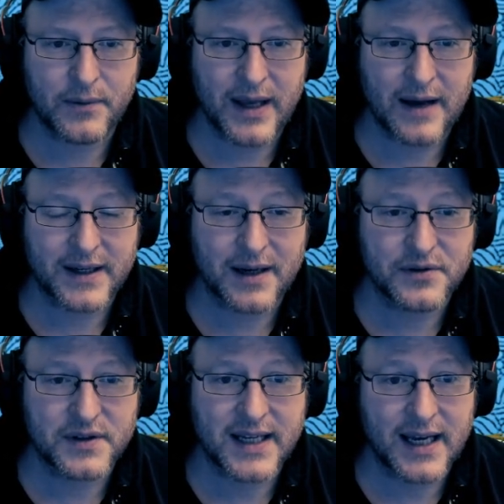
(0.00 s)
we have a
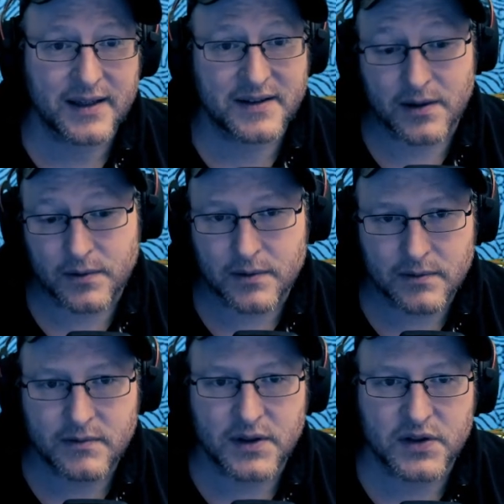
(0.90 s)
counterattack, and so we
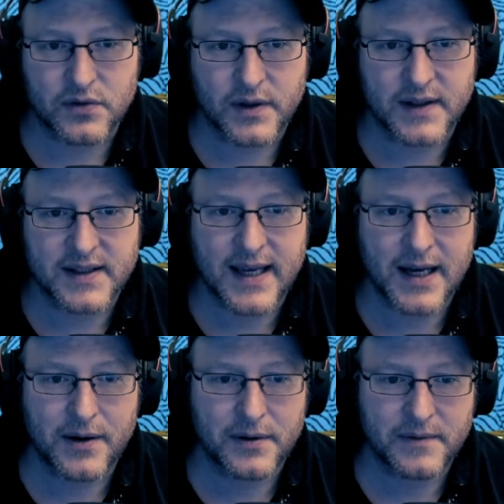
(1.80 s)
destroy the
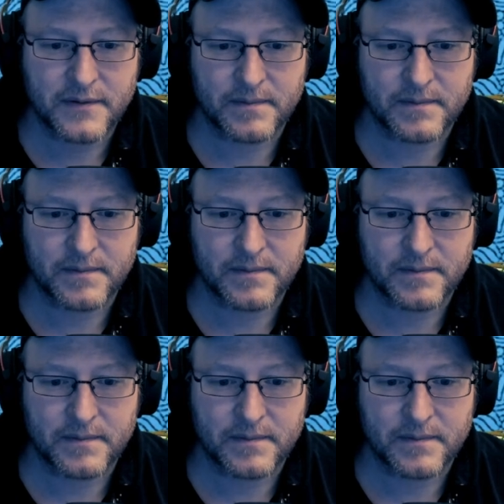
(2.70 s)
town.